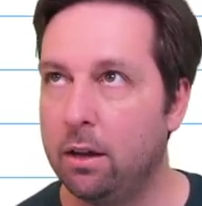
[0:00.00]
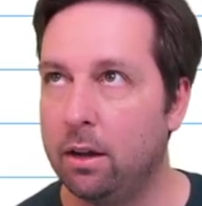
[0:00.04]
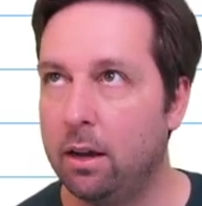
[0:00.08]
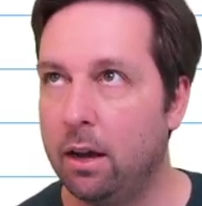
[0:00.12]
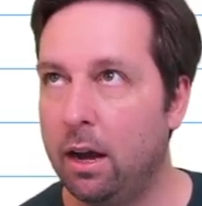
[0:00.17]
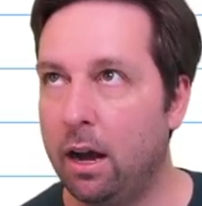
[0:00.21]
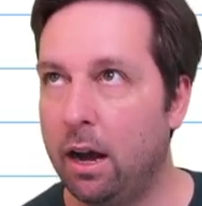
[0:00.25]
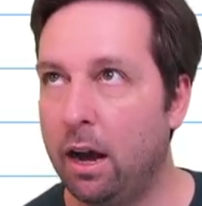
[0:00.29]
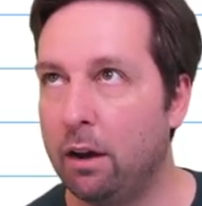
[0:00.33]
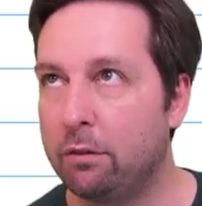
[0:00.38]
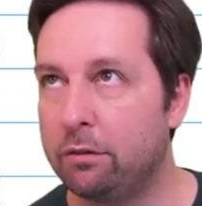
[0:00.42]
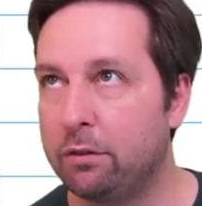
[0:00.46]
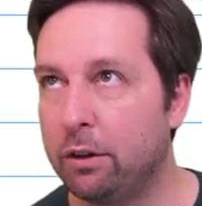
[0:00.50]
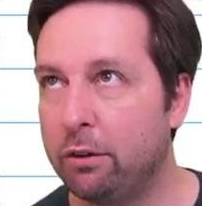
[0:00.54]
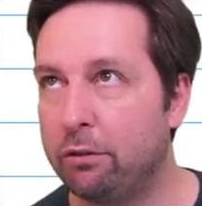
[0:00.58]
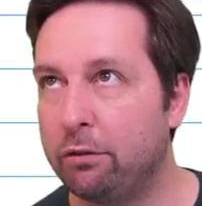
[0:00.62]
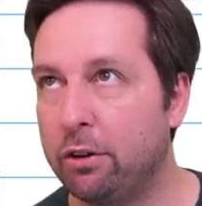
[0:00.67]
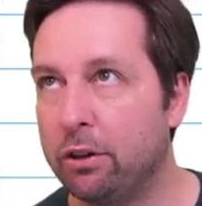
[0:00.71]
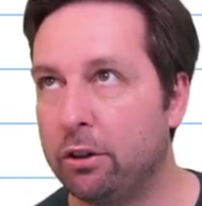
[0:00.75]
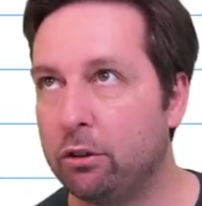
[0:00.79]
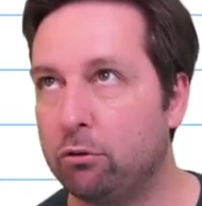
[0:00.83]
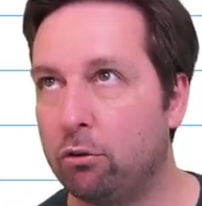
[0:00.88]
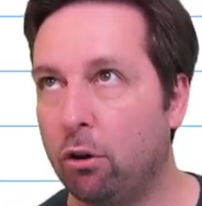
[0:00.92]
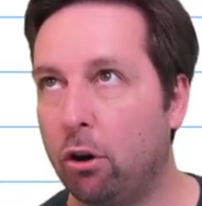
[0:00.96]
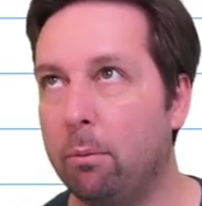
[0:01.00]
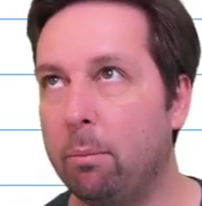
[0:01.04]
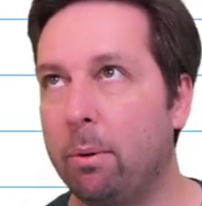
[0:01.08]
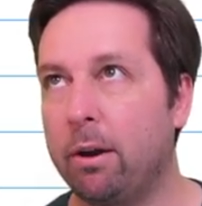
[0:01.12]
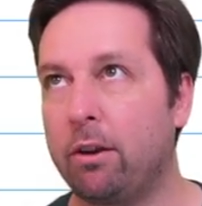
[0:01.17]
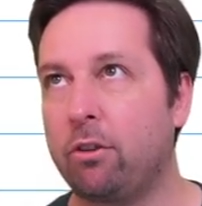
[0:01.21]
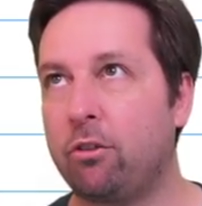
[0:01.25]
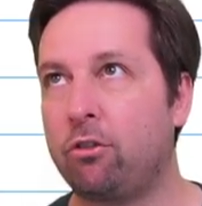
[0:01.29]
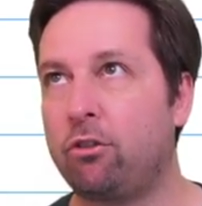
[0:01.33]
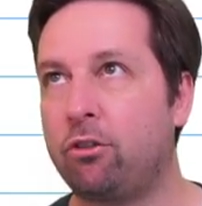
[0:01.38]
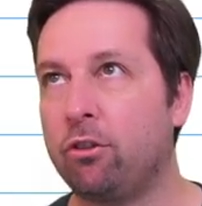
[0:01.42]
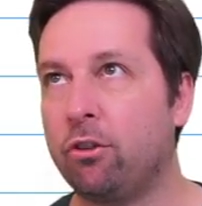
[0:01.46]
have different
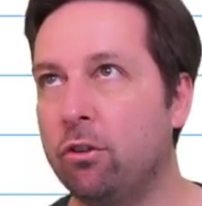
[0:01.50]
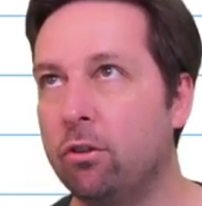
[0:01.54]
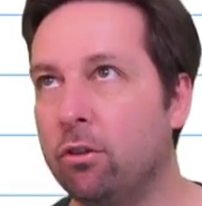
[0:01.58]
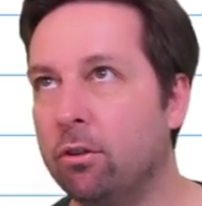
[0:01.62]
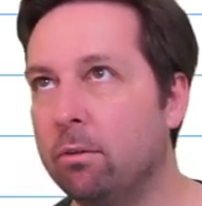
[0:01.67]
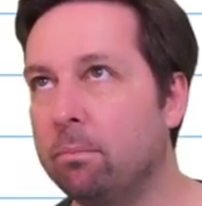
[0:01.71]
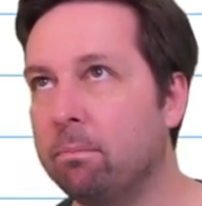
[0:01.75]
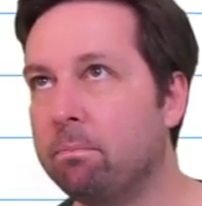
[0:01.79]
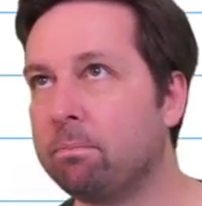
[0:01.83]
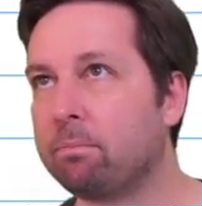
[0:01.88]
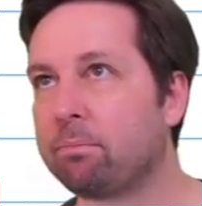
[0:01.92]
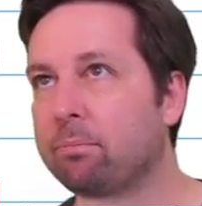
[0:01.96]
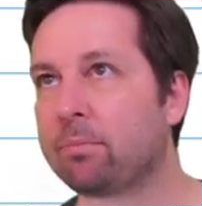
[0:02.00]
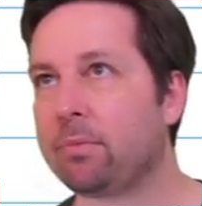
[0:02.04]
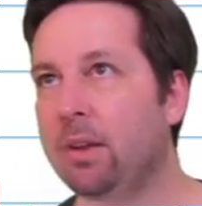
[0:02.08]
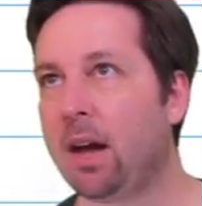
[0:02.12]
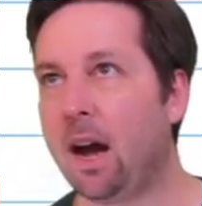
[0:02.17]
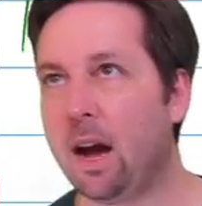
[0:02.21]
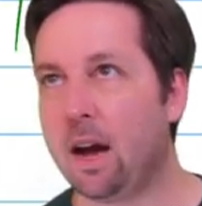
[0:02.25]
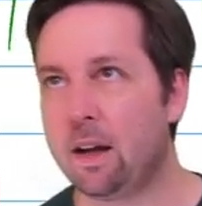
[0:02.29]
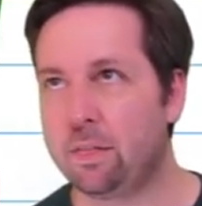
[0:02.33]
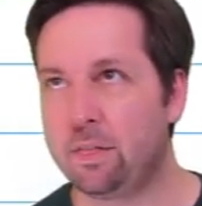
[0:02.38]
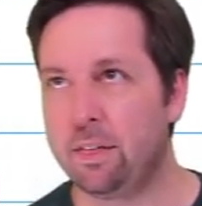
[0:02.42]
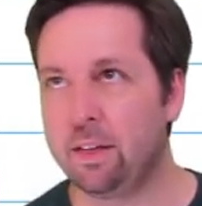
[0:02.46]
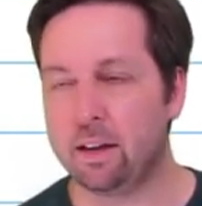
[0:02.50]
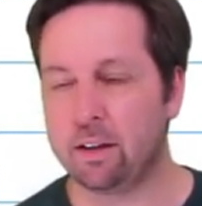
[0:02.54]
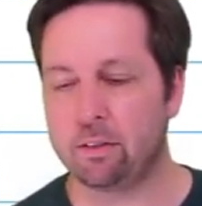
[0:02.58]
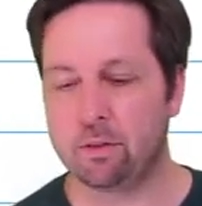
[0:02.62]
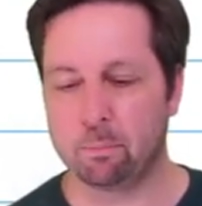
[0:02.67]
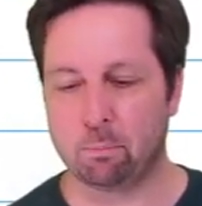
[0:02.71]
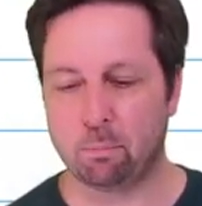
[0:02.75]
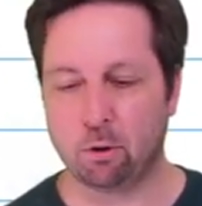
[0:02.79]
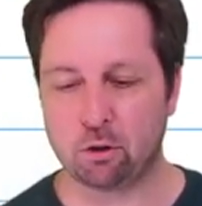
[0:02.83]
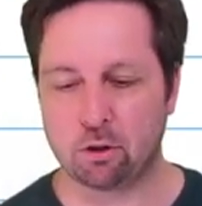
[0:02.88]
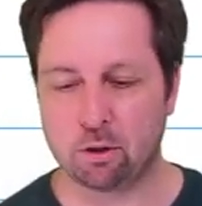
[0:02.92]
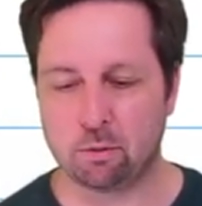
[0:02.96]
drawbacks. So I think the
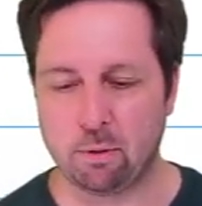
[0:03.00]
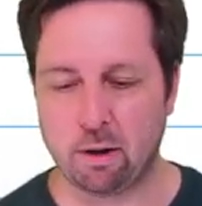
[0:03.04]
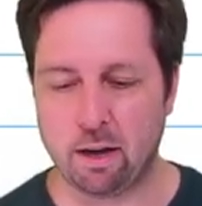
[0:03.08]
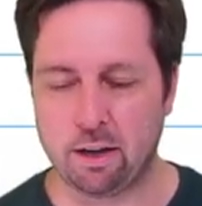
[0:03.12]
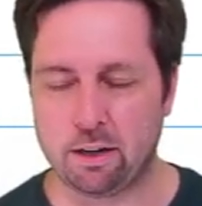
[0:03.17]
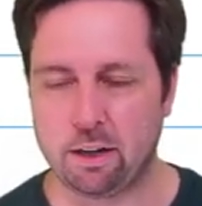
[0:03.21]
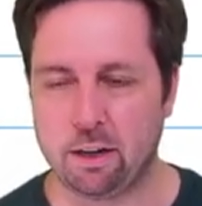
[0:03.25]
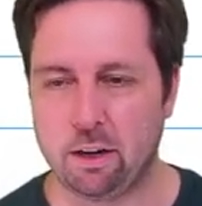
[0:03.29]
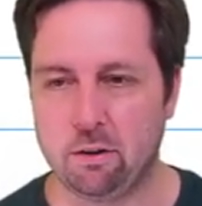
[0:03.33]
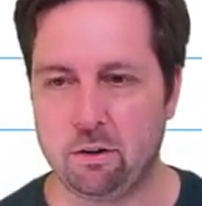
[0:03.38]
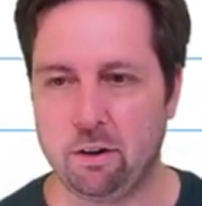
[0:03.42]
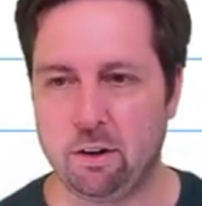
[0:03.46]
bottom line here